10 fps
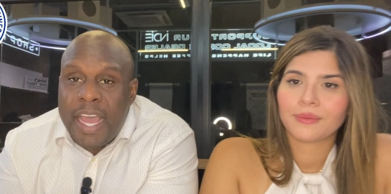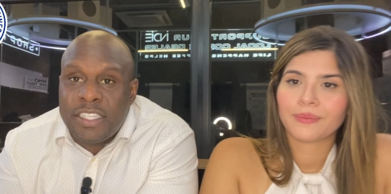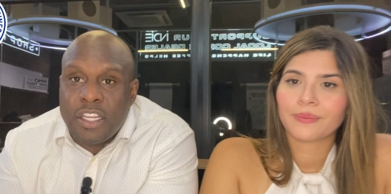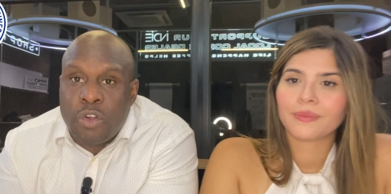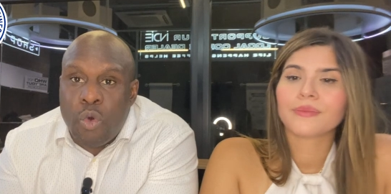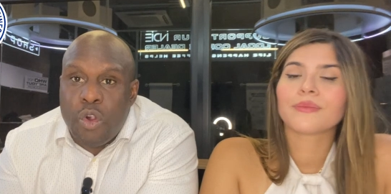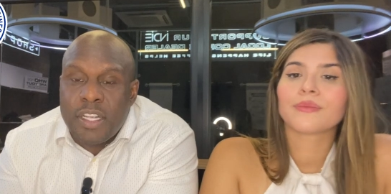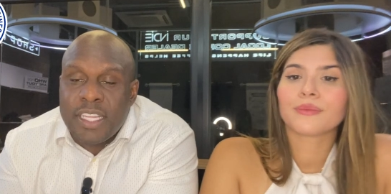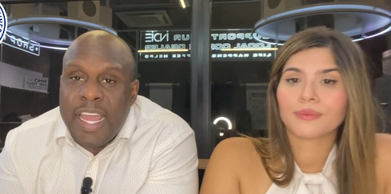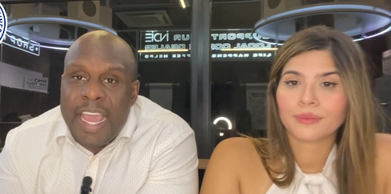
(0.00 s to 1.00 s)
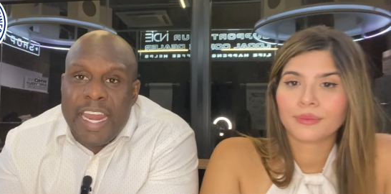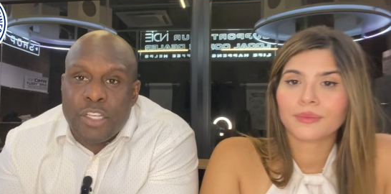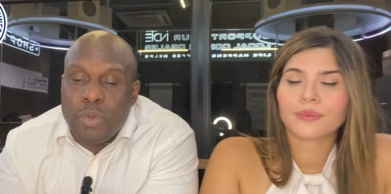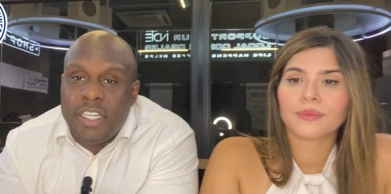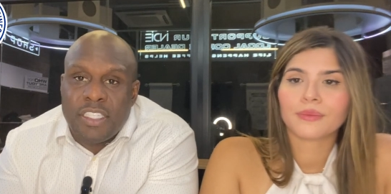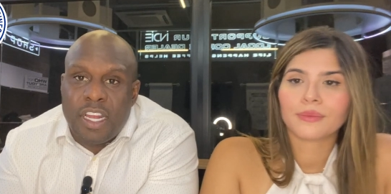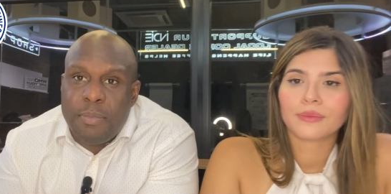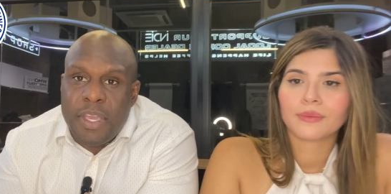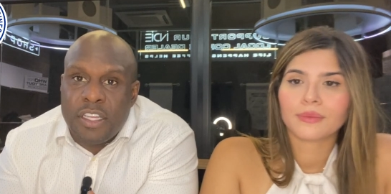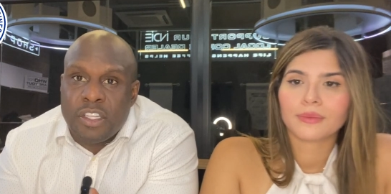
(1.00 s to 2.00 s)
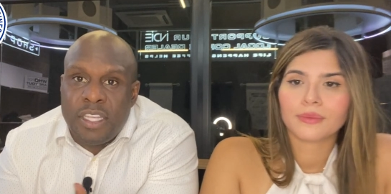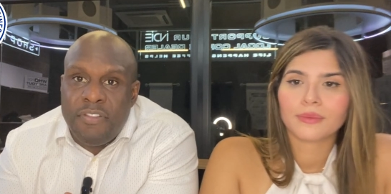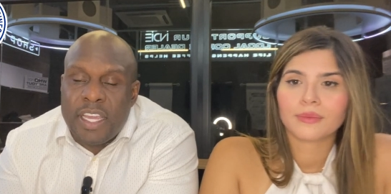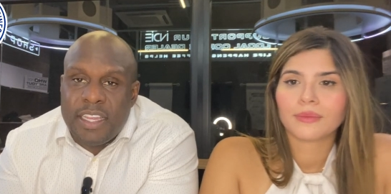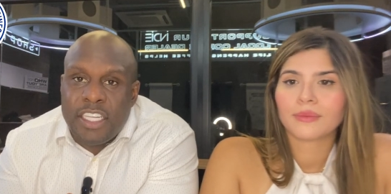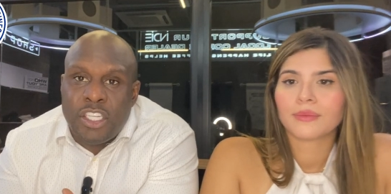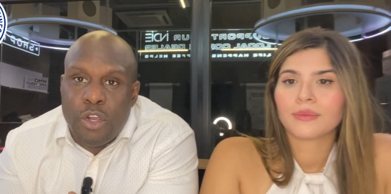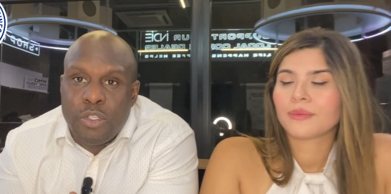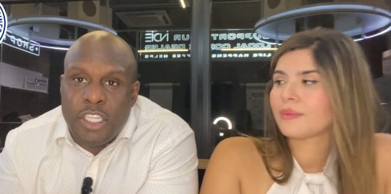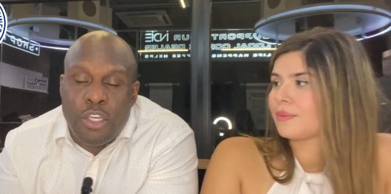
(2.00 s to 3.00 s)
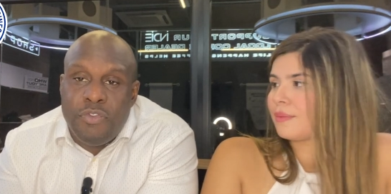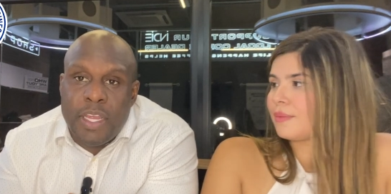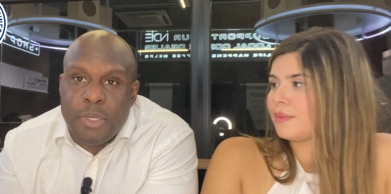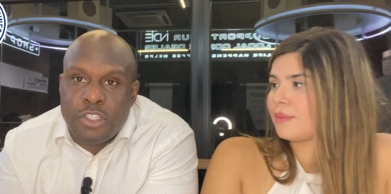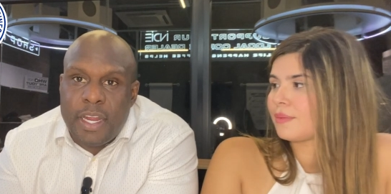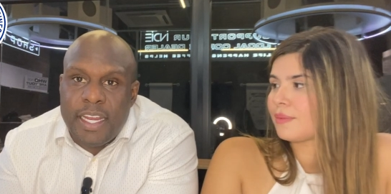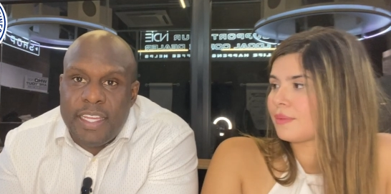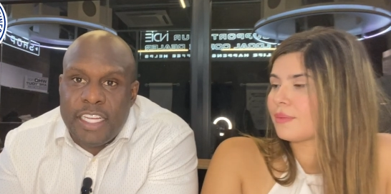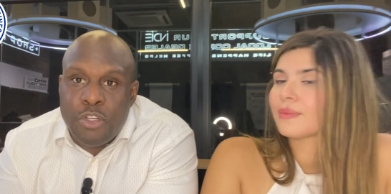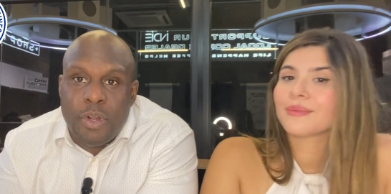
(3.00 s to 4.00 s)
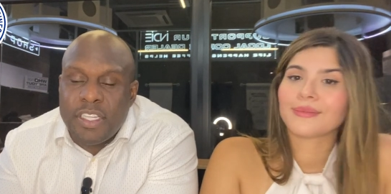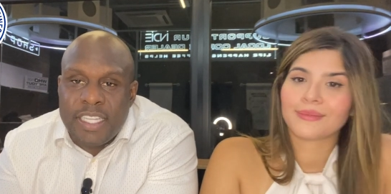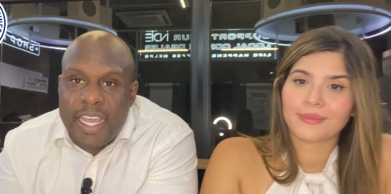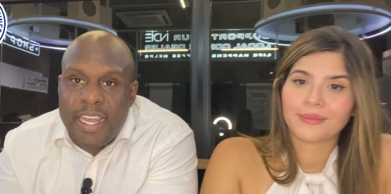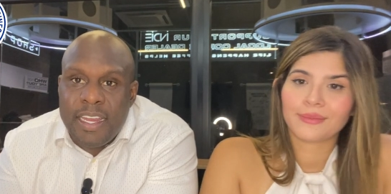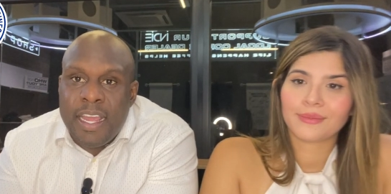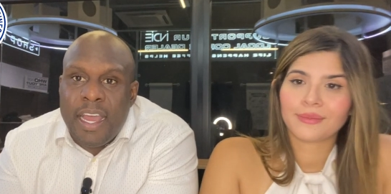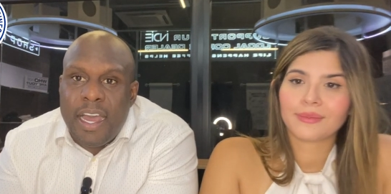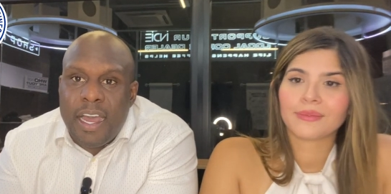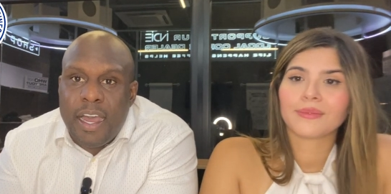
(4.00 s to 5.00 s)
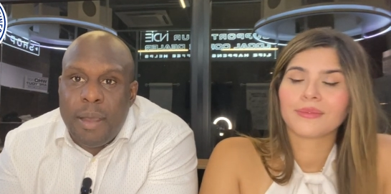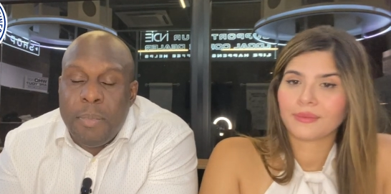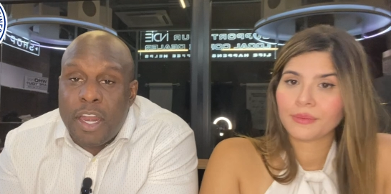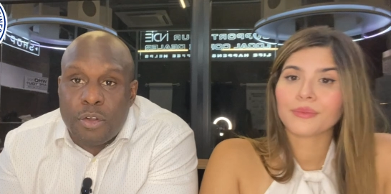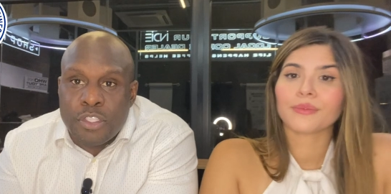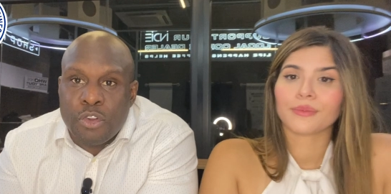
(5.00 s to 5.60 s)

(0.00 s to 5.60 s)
Speaker 1: passed the course. And it's really just going to be a certificate that shows that you've demonstrated that you understand uh, medical